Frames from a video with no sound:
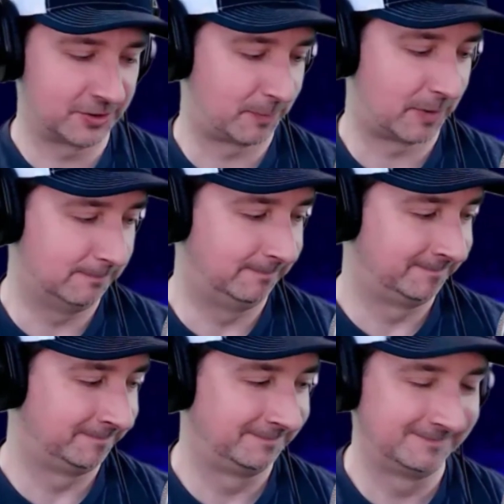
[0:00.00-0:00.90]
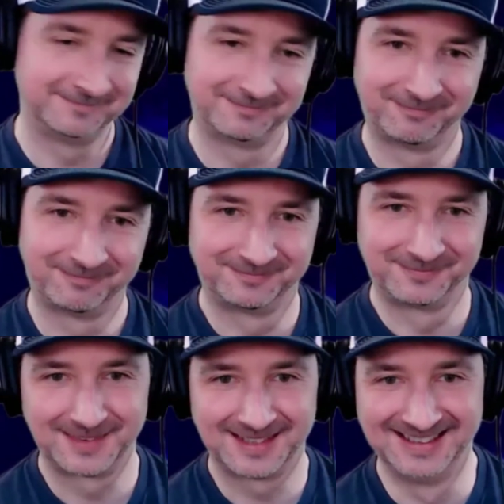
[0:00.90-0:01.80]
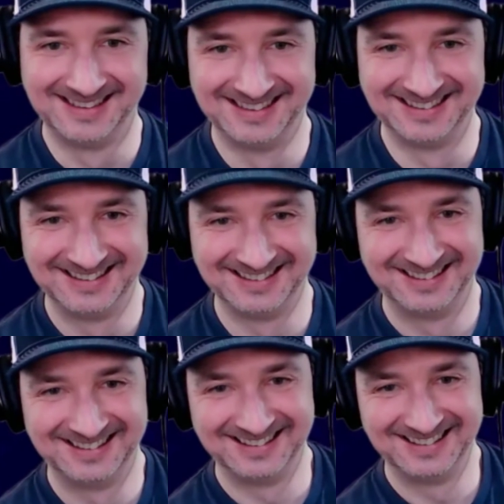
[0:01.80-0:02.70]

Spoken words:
yeah, we were sitting there at that table all podcasting, which